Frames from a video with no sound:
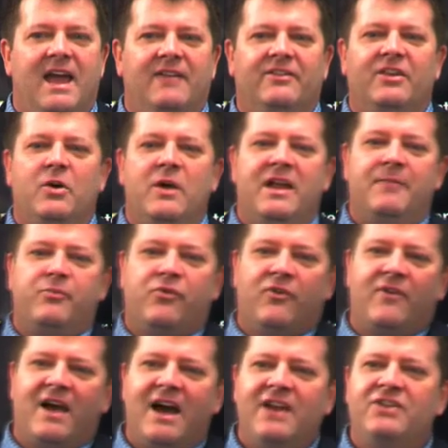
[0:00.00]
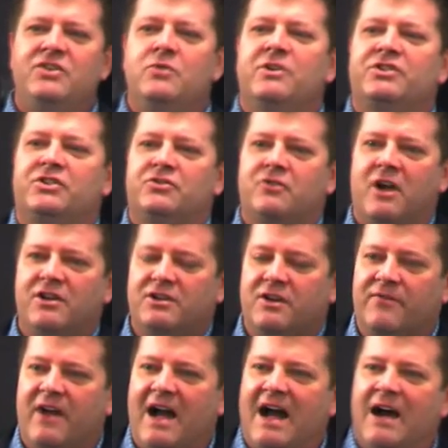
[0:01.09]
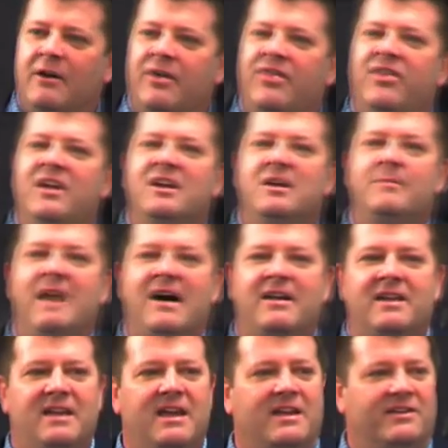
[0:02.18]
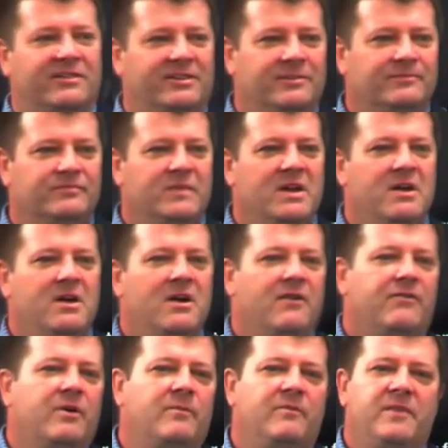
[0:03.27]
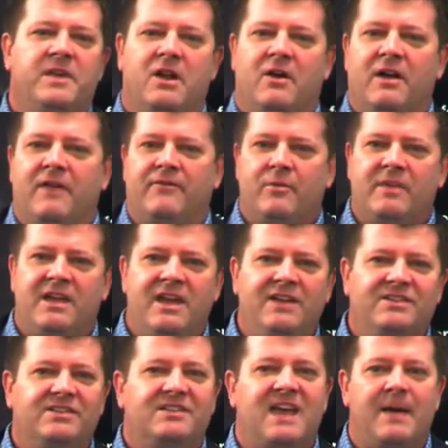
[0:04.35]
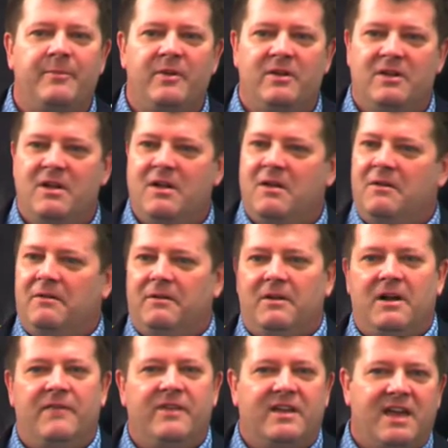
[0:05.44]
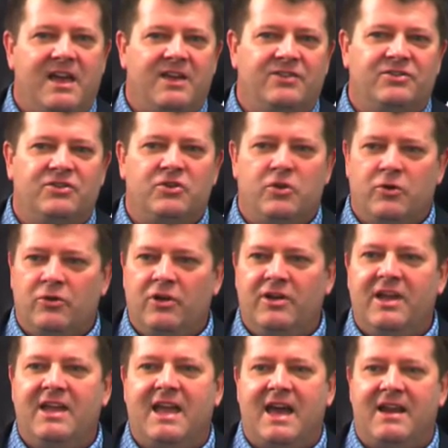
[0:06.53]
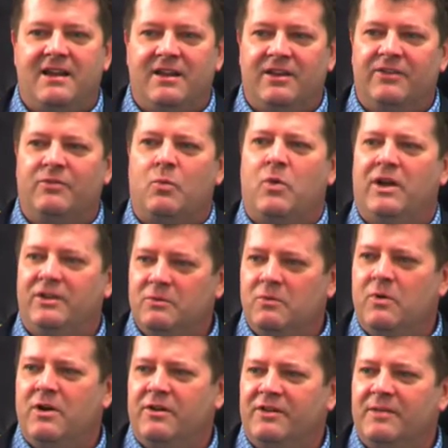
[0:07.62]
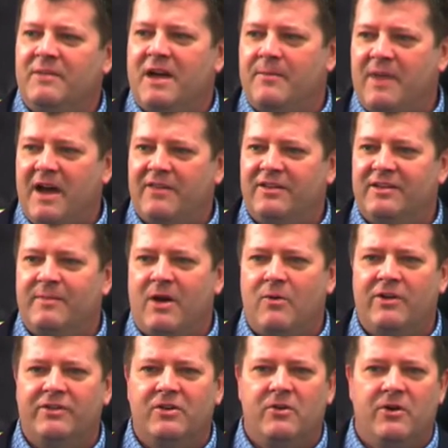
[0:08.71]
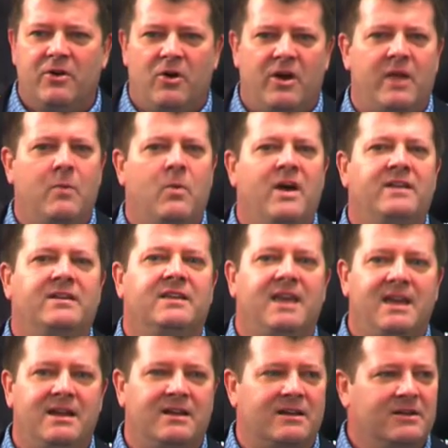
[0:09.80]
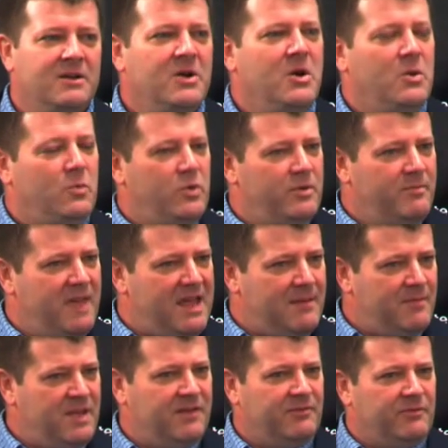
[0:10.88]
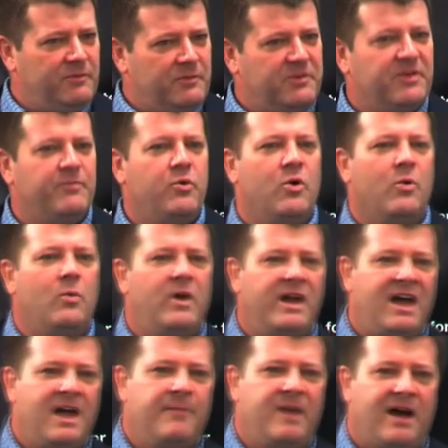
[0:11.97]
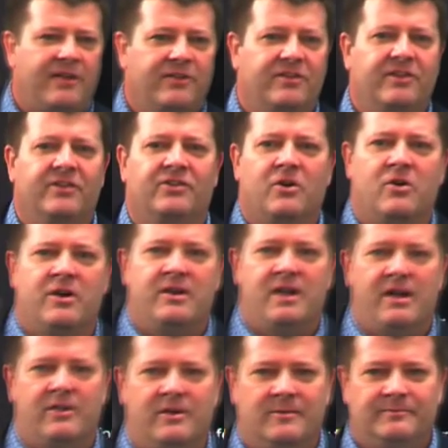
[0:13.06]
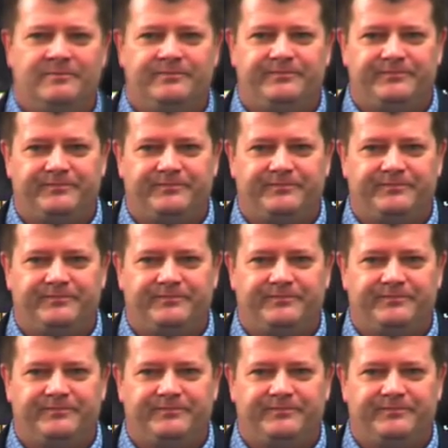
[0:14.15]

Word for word: And so it provides you a structure for how to think about a case. From each step of the case, you're looking at it as what are some hypotheses about what's going on, and what data would make me support one hypothesis or another.